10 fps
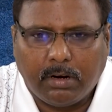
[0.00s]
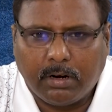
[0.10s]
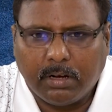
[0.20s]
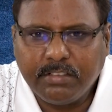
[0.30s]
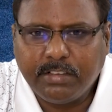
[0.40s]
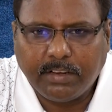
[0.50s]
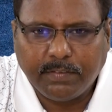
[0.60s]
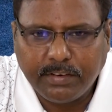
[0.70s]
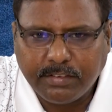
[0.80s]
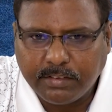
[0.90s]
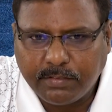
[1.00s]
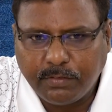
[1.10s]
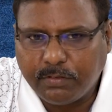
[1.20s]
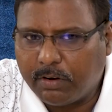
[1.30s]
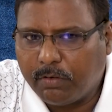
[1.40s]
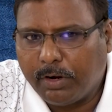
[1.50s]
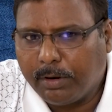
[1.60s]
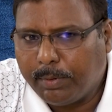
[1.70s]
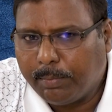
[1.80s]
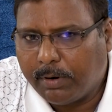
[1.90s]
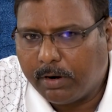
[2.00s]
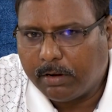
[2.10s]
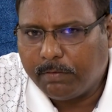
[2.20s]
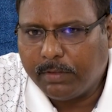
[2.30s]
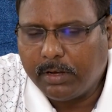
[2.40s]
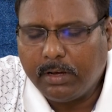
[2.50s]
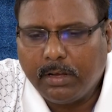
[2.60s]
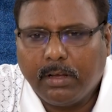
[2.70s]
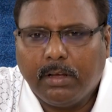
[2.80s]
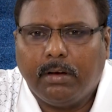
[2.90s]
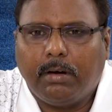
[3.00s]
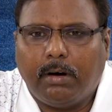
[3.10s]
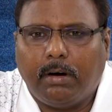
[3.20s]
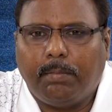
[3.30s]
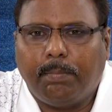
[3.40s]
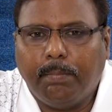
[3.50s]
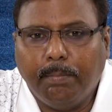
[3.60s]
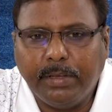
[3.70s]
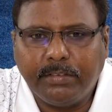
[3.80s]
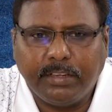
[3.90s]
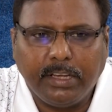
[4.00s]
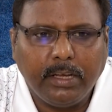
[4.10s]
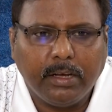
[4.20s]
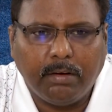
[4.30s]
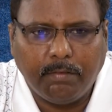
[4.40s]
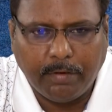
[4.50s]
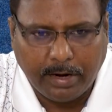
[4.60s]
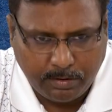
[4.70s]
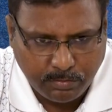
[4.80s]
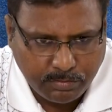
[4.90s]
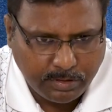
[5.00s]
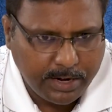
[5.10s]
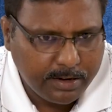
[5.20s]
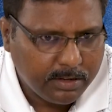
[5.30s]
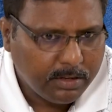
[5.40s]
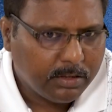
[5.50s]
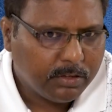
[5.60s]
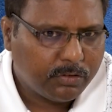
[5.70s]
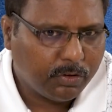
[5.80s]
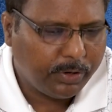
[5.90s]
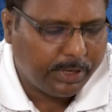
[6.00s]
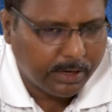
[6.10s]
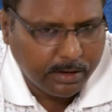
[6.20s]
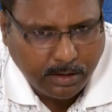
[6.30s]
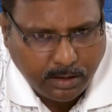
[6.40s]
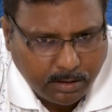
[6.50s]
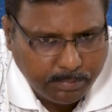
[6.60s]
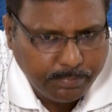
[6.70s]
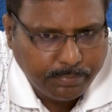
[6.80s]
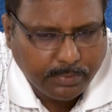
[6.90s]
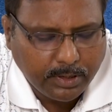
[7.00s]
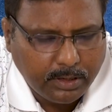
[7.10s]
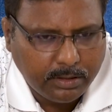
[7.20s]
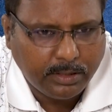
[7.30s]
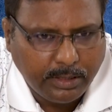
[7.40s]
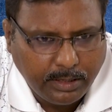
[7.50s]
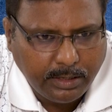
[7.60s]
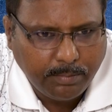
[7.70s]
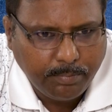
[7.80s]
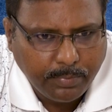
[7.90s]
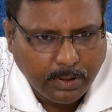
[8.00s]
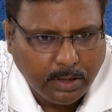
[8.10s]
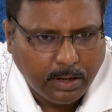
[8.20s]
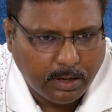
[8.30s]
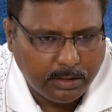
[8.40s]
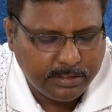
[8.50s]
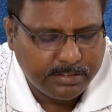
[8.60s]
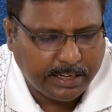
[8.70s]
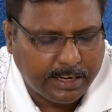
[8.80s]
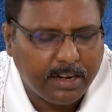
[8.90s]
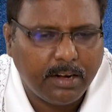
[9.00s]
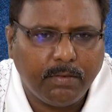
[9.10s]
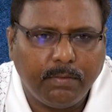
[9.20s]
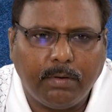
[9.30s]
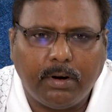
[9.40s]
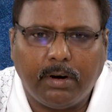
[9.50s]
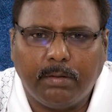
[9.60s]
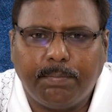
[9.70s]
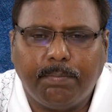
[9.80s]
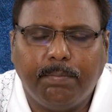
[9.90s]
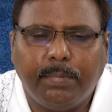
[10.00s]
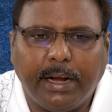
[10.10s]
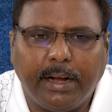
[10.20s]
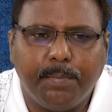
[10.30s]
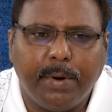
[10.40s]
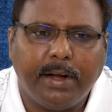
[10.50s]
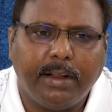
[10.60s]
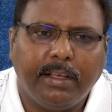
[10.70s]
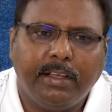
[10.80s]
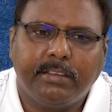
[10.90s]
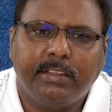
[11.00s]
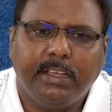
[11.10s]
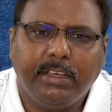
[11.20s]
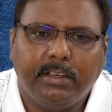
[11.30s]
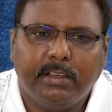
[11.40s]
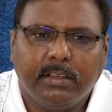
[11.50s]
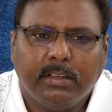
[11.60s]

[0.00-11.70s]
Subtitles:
consequences which are going to be part of the missing values, right? So here the second treatment is the